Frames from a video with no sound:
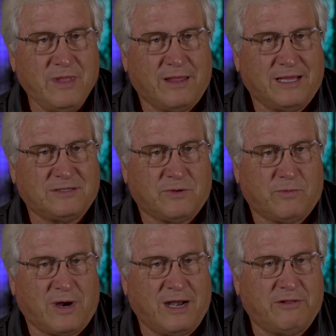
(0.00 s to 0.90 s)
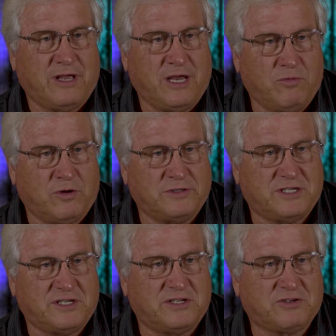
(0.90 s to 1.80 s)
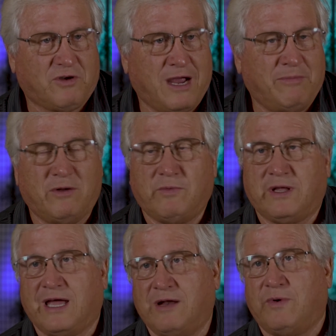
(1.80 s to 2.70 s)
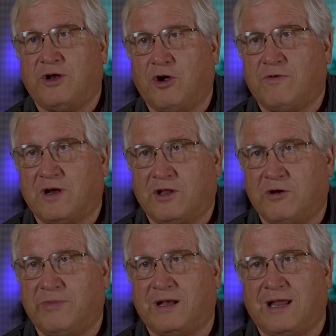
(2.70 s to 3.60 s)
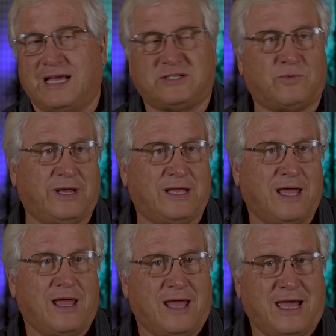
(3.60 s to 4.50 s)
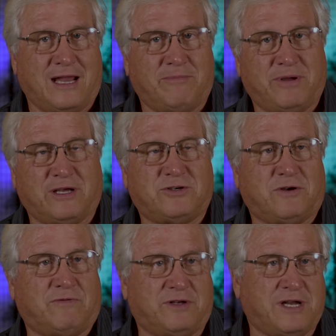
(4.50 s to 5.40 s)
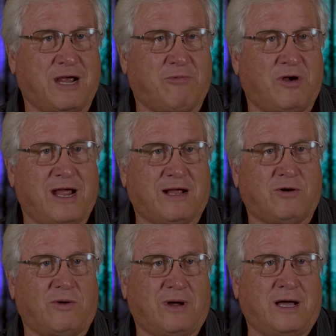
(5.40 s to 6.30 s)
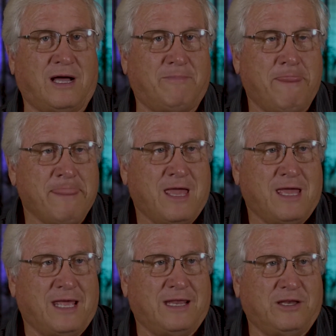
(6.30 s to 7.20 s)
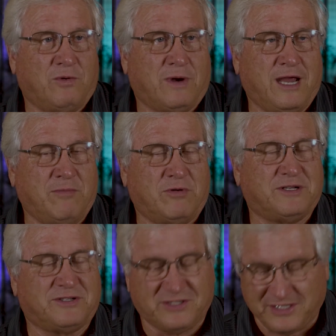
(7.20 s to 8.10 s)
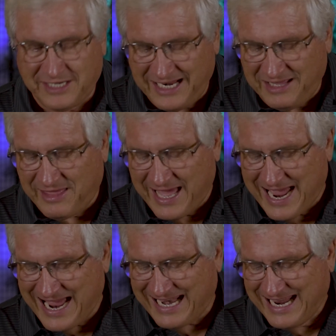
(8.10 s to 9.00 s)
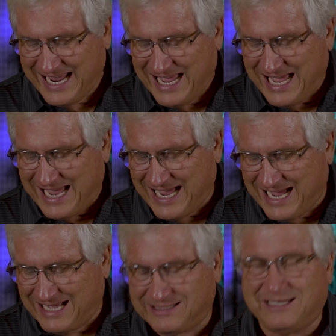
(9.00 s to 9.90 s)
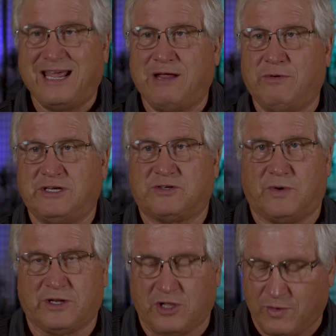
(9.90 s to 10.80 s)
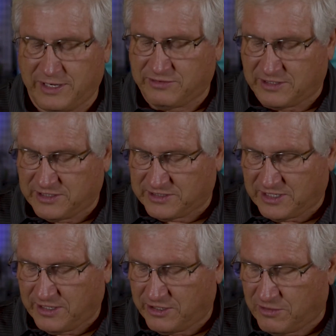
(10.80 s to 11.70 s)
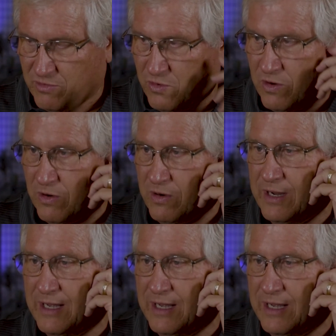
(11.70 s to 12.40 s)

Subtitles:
writer of the Hebrews is describing it, we kind of went over it a little bit last week. Had a picture of the tabernacle up, and you were able to see that. Today, we just want to go into just a little more